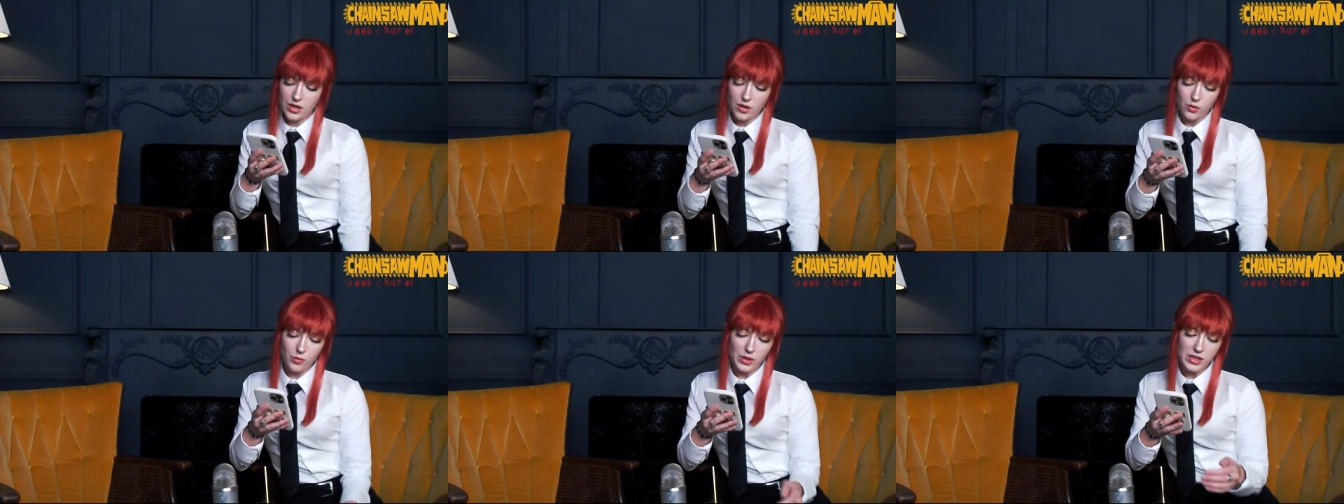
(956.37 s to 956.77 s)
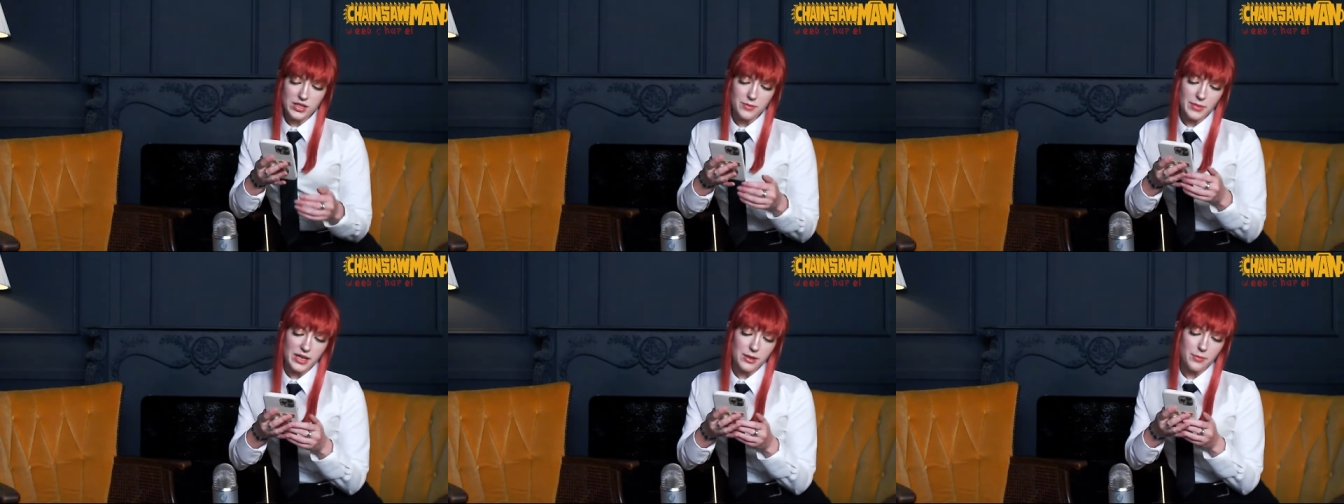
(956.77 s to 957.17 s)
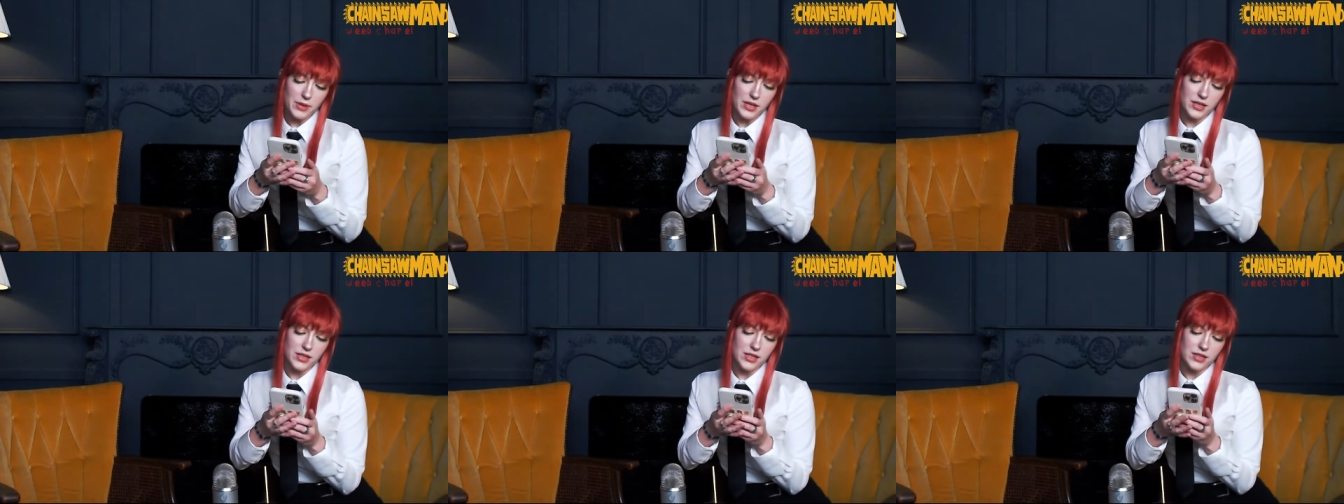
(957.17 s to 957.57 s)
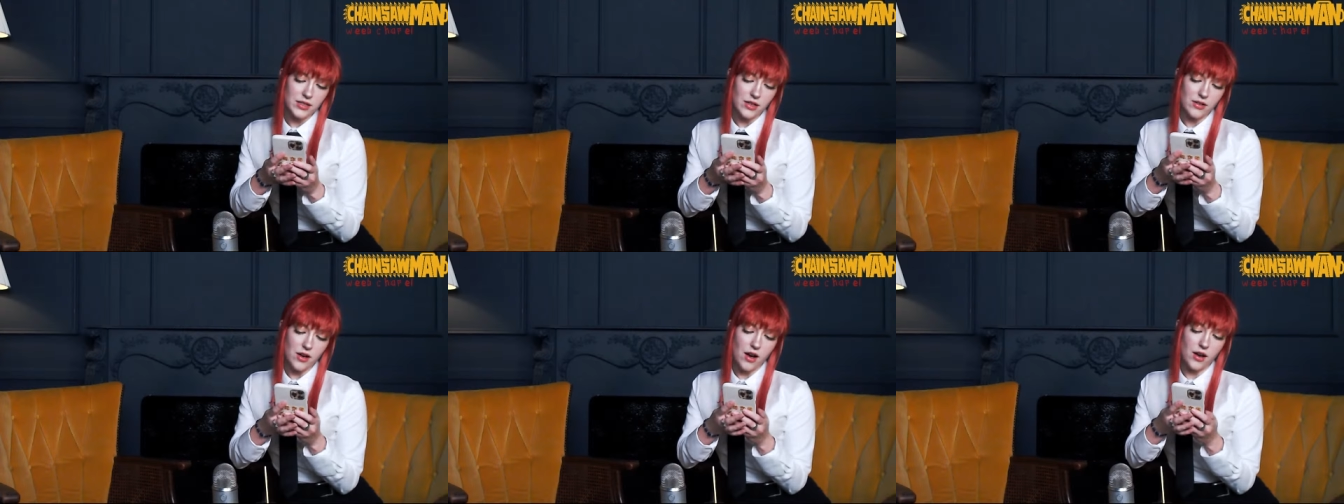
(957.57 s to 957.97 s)
What is my opinion
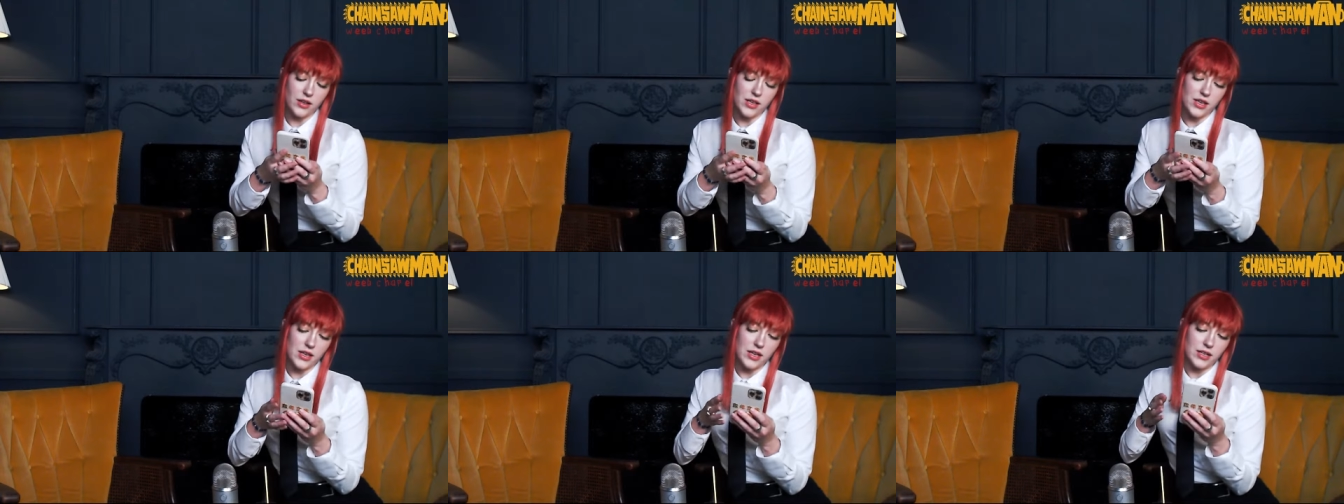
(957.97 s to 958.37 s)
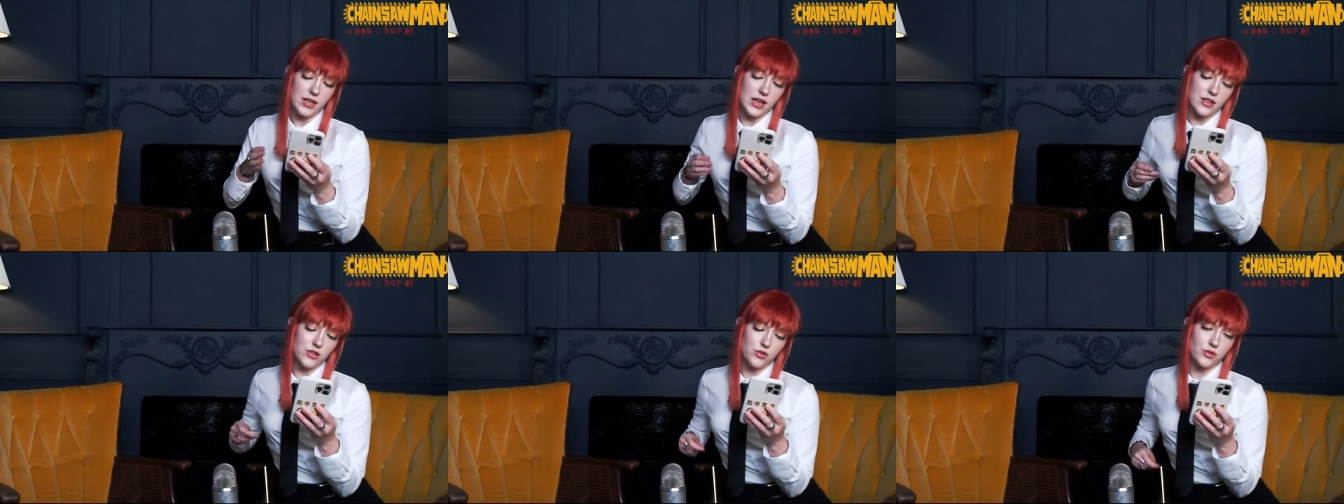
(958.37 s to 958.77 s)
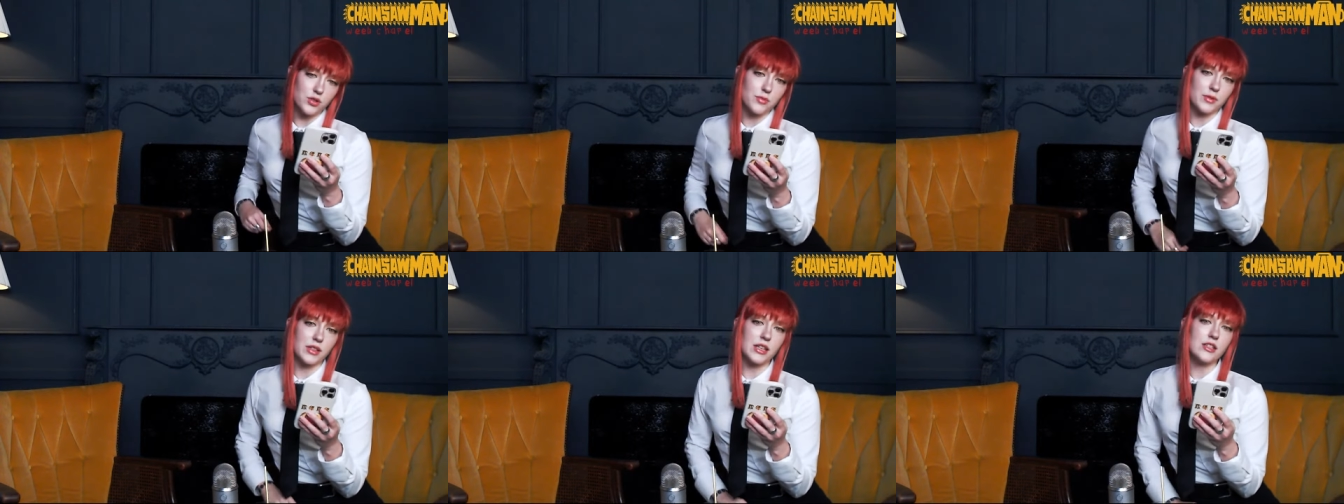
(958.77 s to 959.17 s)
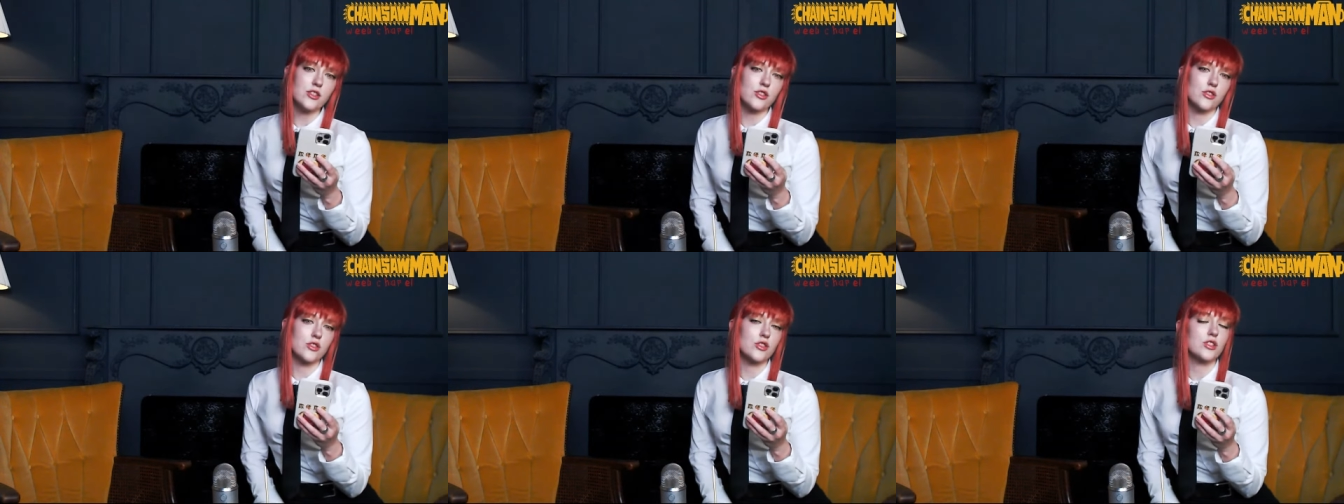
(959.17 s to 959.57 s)
on Aki and Angel's
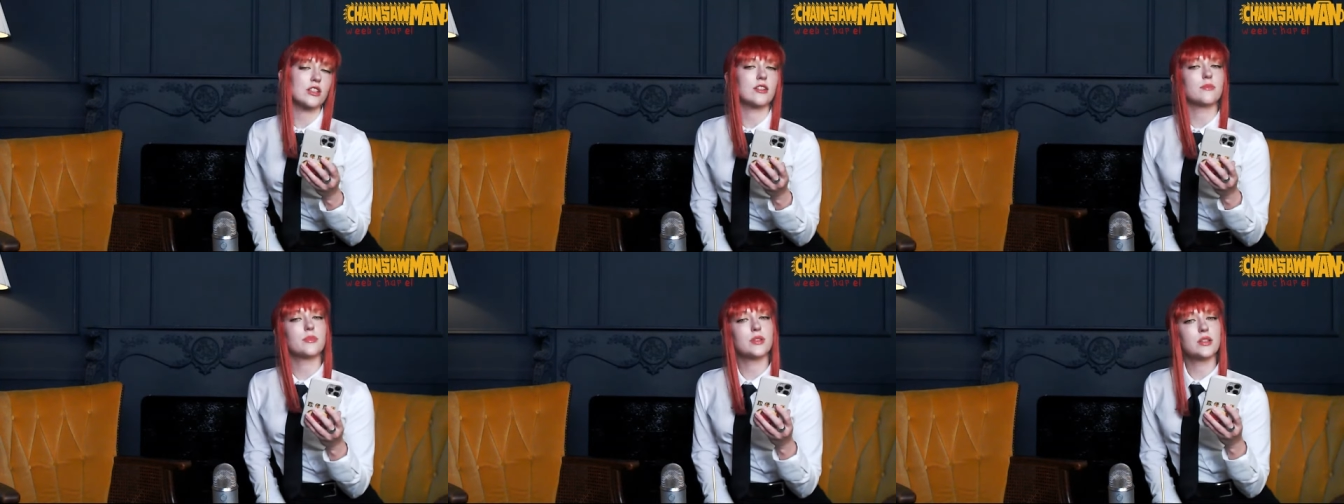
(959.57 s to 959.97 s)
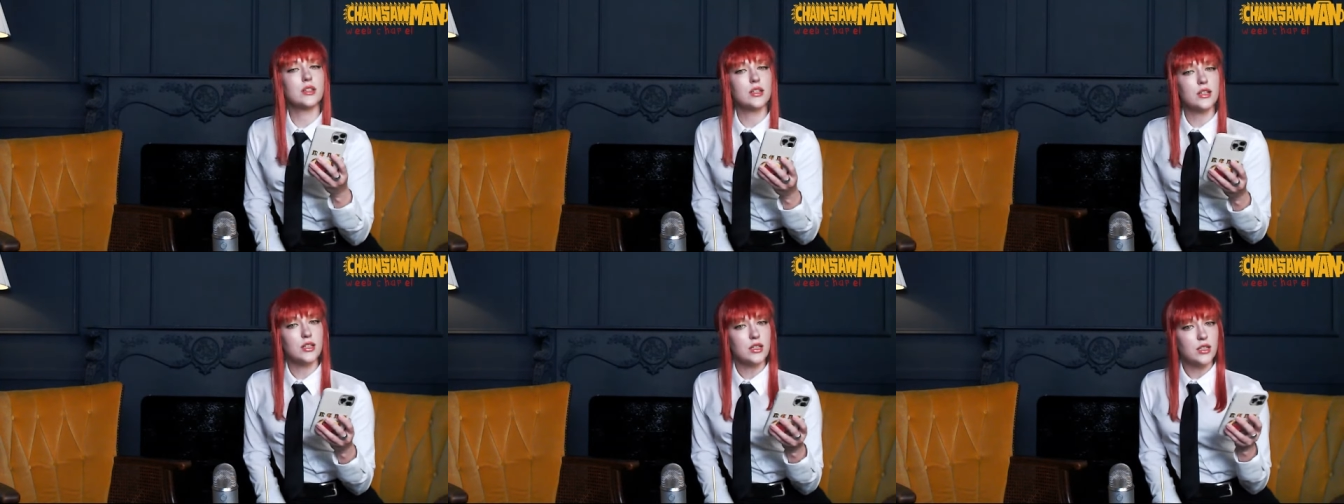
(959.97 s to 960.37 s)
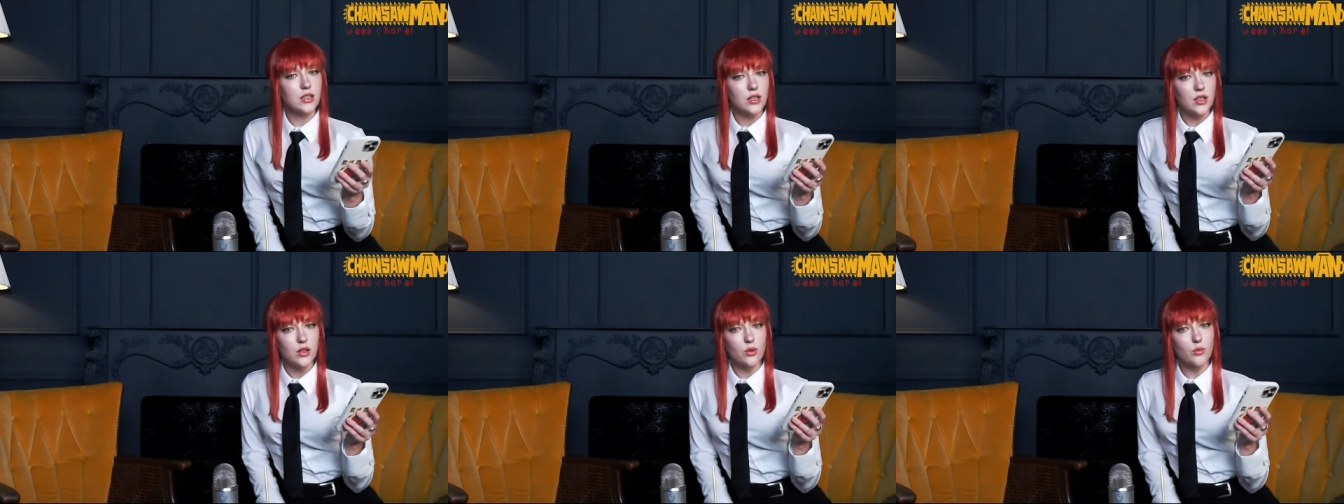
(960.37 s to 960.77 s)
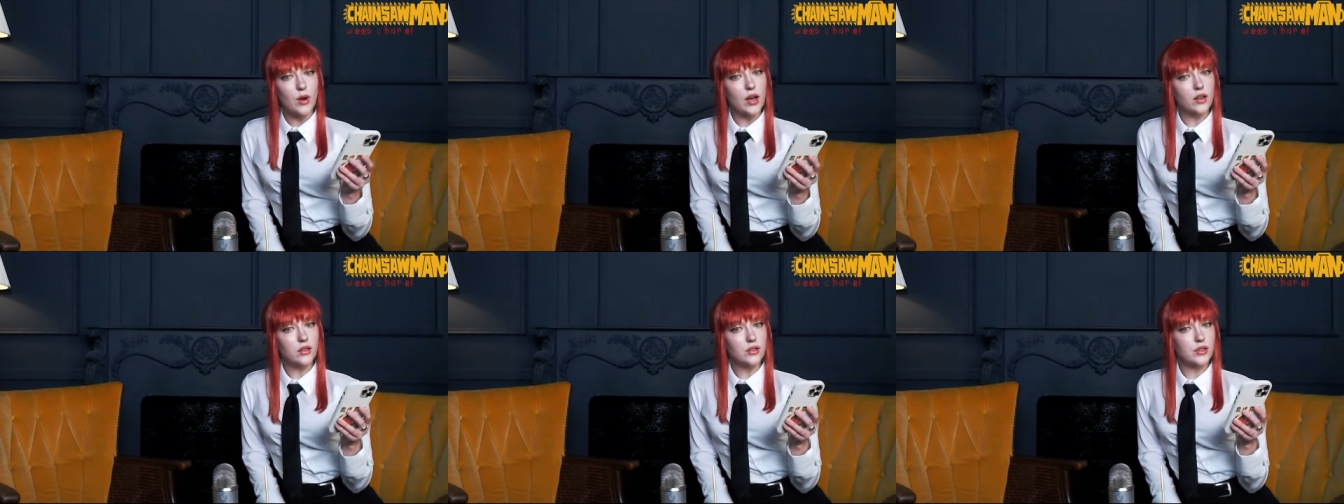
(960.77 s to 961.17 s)
relationship?
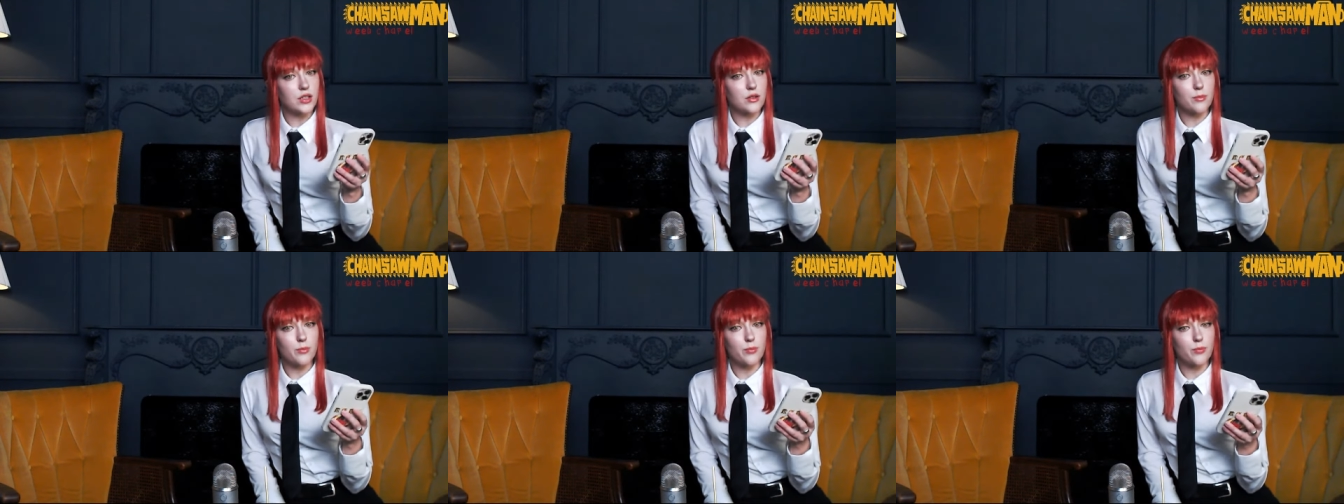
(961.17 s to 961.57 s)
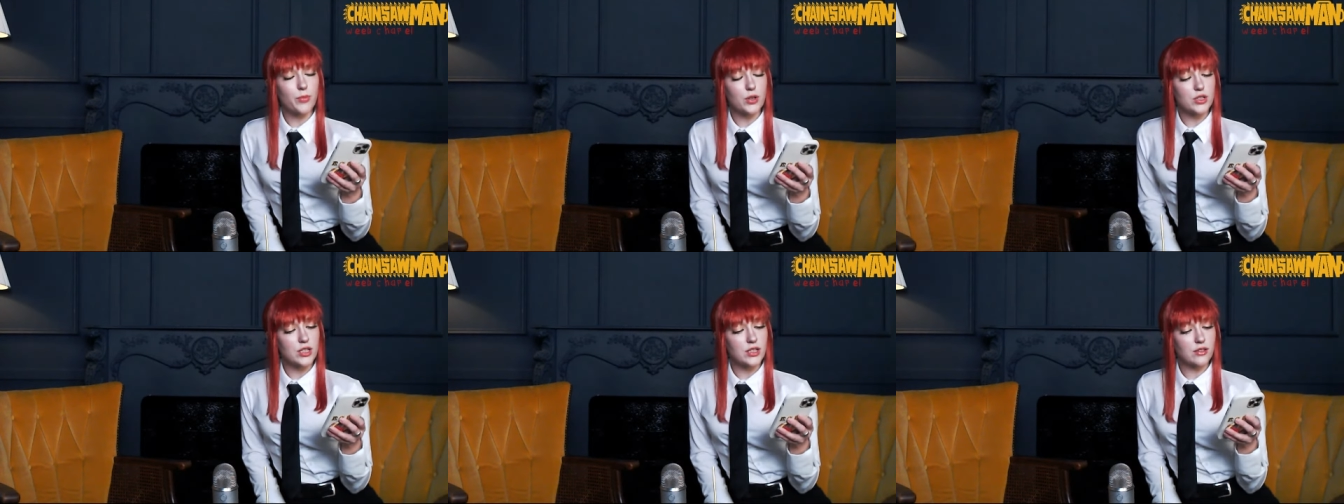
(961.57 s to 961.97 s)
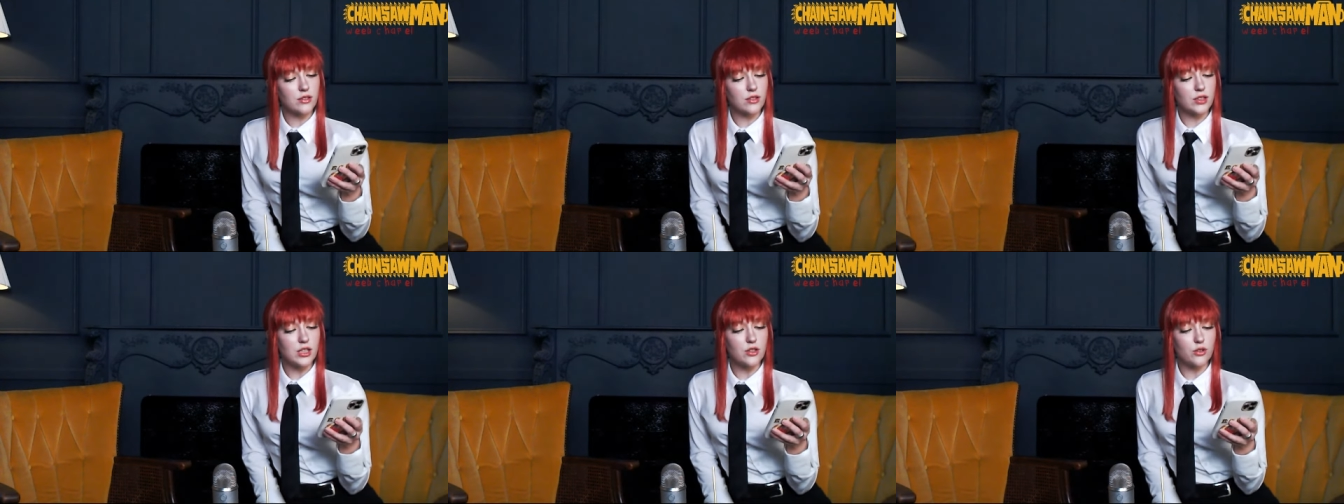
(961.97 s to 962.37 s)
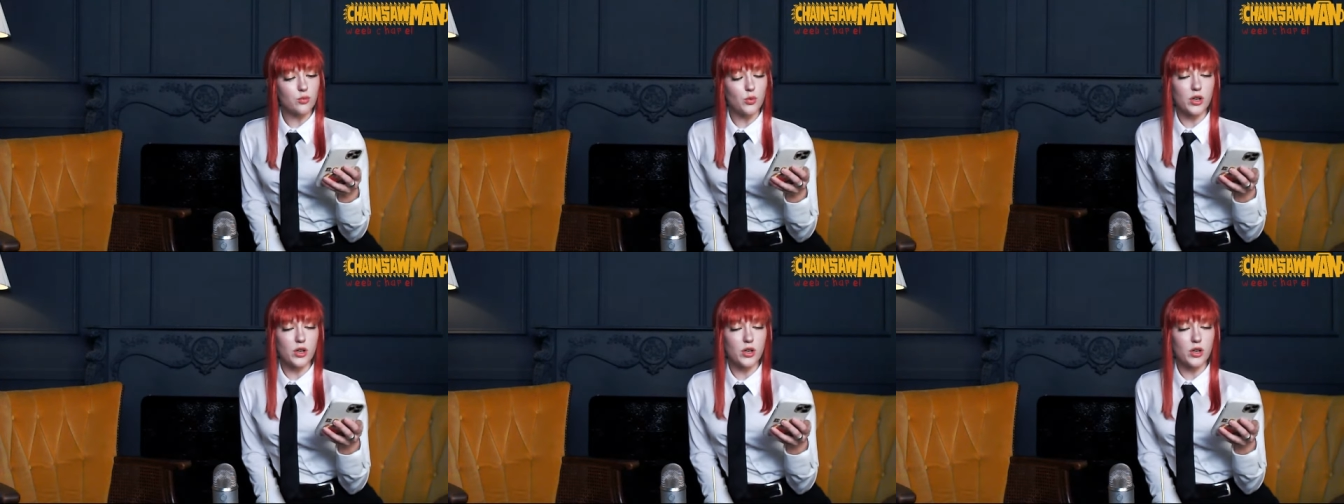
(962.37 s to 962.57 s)
Well, they're particularly good